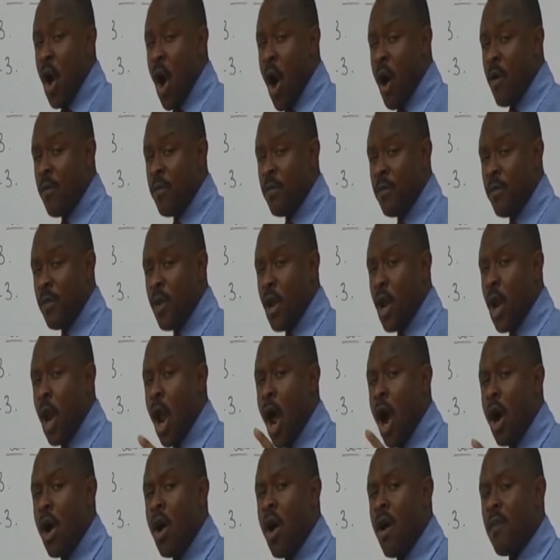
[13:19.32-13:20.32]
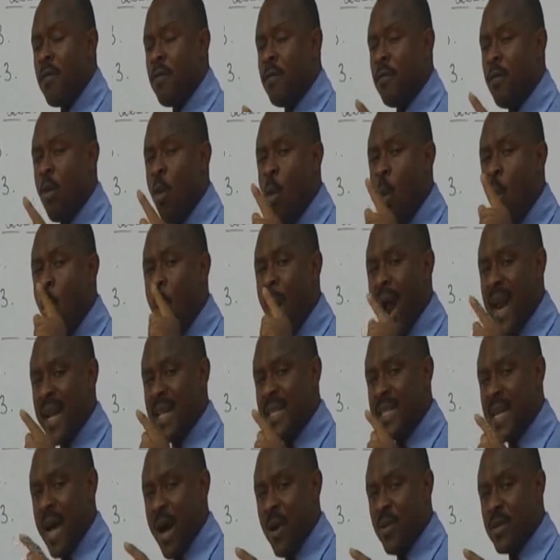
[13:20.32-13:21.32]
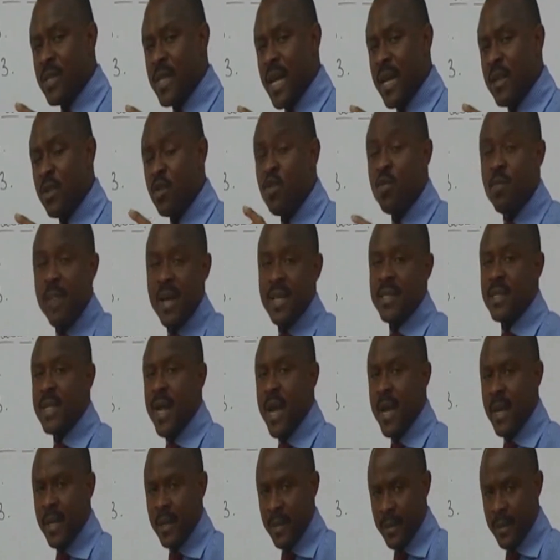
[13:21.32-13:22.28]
of log of 1000 to base 10.